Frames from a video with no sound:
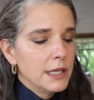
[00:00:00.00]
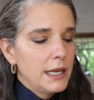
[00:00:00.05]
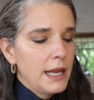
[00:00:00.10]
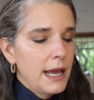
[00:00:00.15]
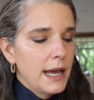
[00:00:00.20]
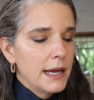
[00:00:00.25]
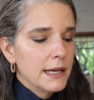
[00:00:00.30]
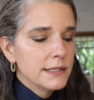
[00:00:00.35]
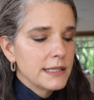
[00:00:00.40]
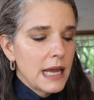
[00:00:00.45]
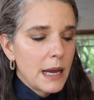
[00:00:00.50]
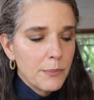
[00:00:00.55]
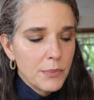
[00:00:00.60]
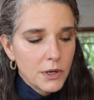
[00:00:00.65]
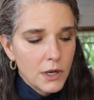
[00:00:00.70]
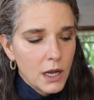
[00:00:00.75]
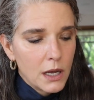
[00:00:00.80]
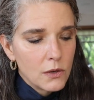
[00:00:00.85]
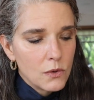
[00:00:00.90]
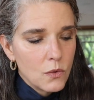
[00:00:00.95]
It has
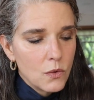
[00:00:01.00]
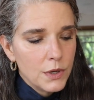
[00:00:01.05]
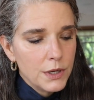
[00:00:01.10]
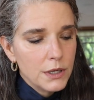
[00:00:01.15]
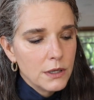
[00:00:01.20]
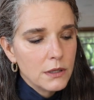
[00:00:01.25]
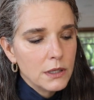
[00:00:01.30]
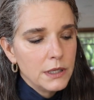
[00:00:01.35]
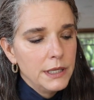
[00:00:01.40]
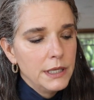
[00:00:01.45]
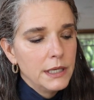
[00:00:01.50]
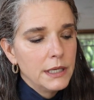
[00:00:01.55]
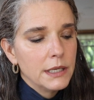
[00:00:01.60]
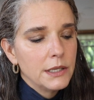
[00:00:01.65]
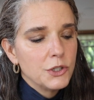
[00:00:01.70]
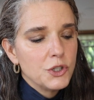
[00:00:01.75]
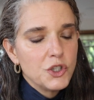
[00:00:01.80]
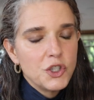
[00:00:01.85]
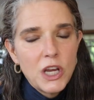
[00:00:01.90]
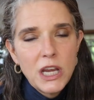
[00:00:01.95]
apricot oil in
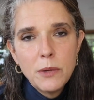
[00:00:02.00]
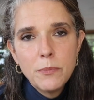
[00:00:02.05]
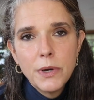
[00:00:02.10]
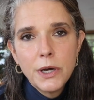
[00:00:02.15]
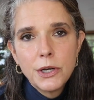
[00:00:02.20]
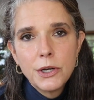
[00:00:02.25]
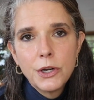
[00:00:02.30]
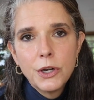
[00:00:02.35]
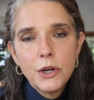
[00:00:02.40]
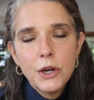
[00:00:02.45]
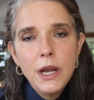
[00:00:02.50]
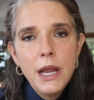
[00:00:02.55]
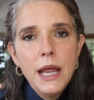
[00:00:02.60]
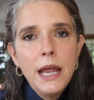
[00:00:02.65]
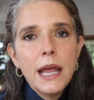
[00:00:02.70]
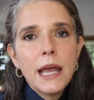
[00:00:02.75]
it, shea butter,